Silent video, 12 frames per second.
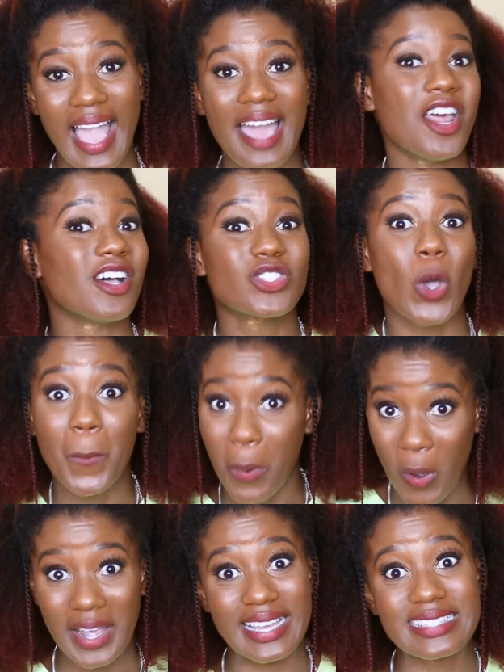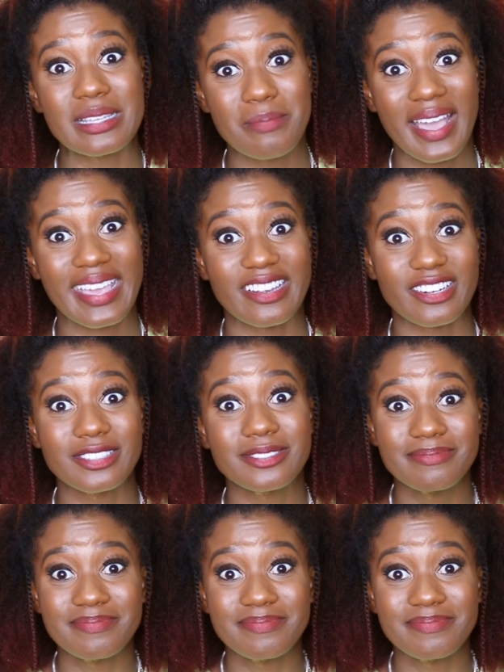and also pointless in my hair.